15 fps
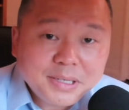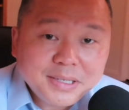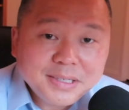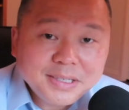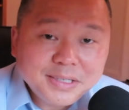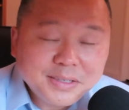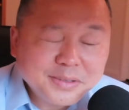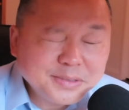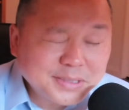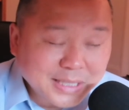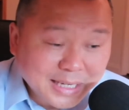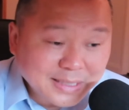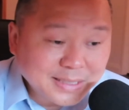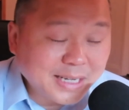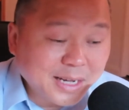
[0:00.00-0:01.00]
you know,
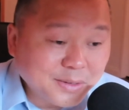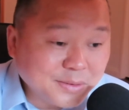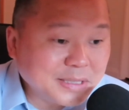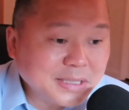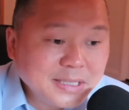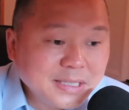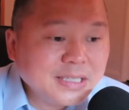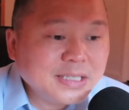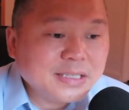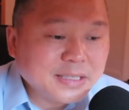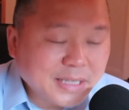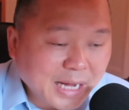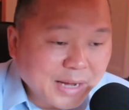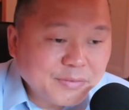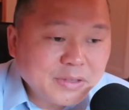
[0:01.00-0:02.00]
sat down and
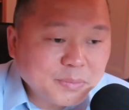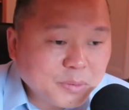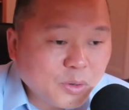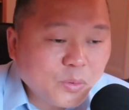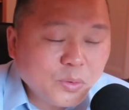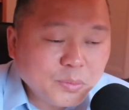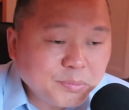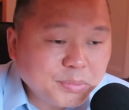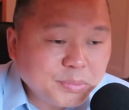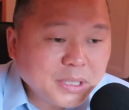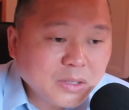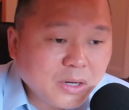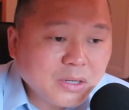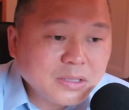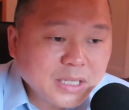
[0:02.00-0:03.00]
gave them a whole big
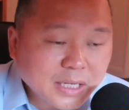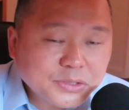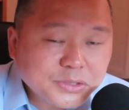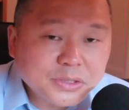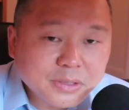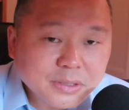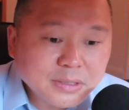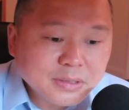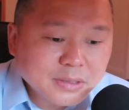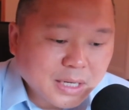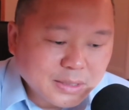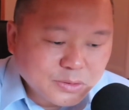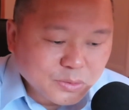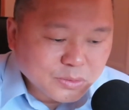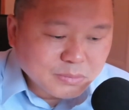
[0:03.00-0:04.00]
long lecture, and I
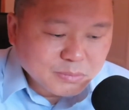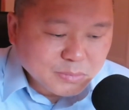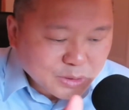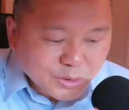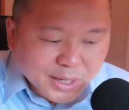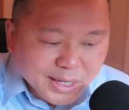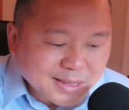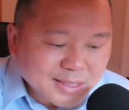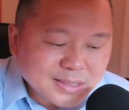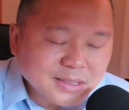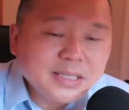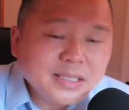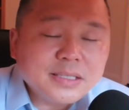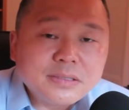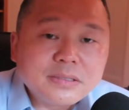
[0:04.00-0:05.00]
told them, look at this
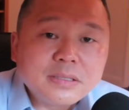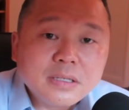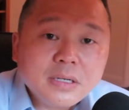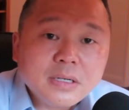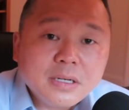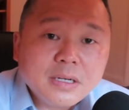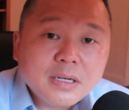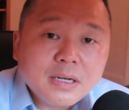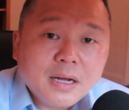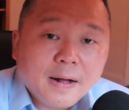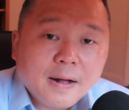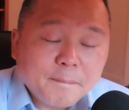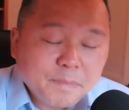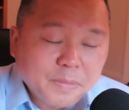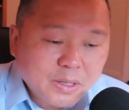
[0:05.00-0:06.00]
list.
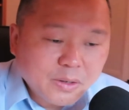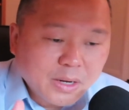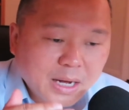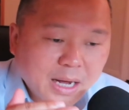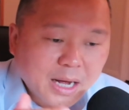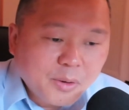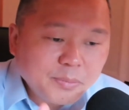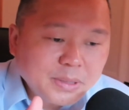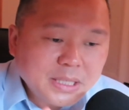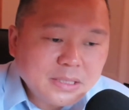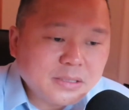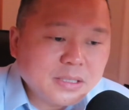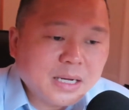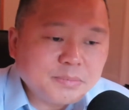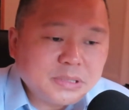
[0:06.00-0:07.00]
Um, you know, how many
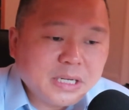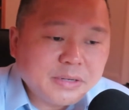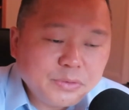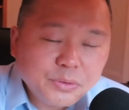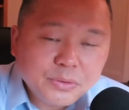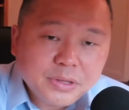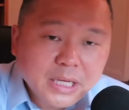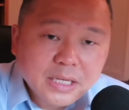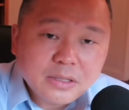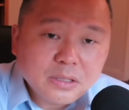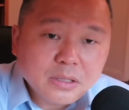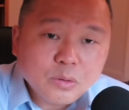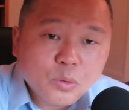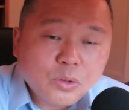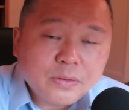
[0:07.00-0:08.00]
times have you thanked the
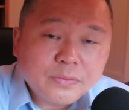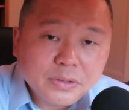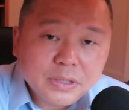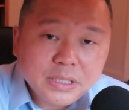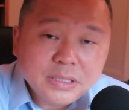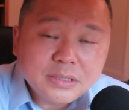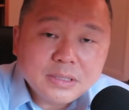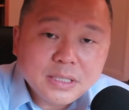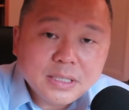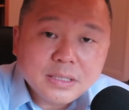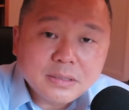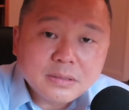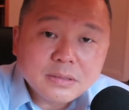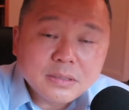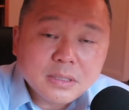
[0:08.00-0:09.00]
Lord for these
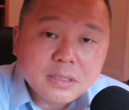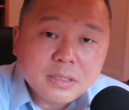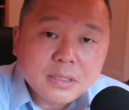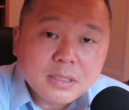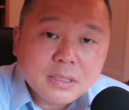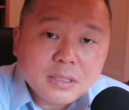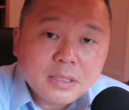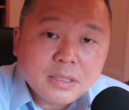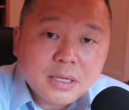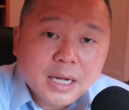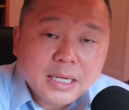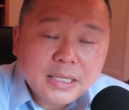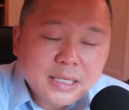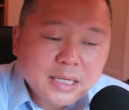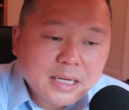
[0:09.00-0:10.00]
things? And
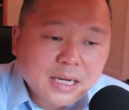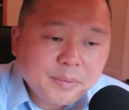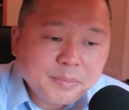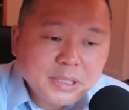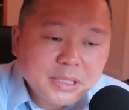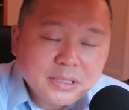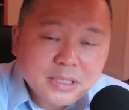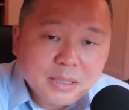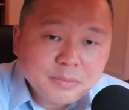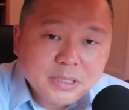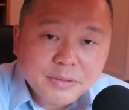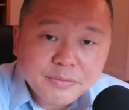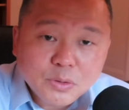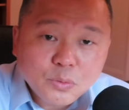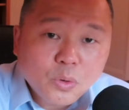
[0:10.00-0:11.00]
yet, how many times have
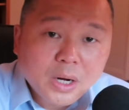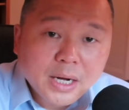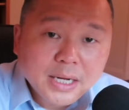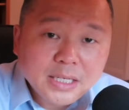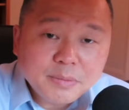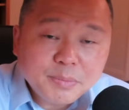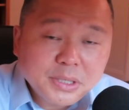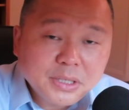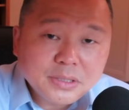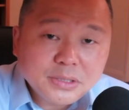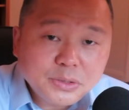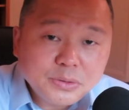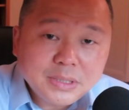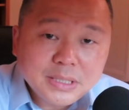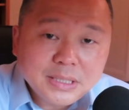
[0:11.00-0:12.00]
you whined because you
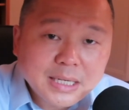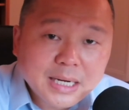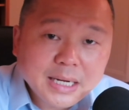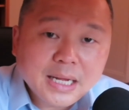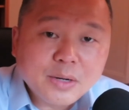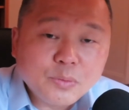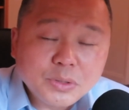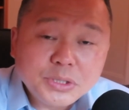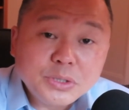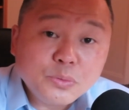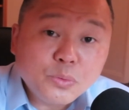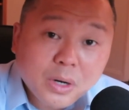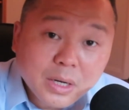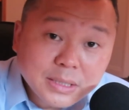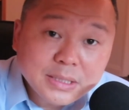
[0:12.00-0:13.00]
did not get what you
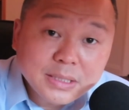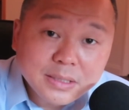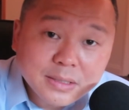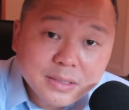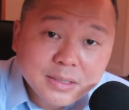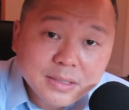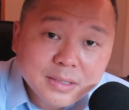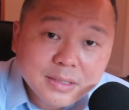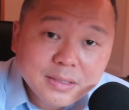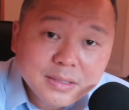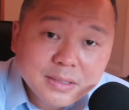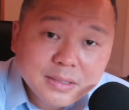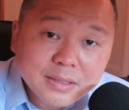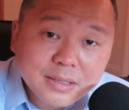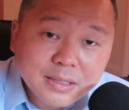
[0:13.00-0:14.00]
wanted?
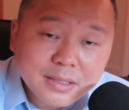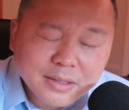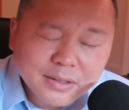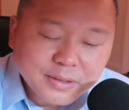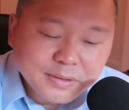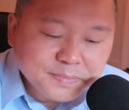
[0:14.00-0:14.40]
You know, and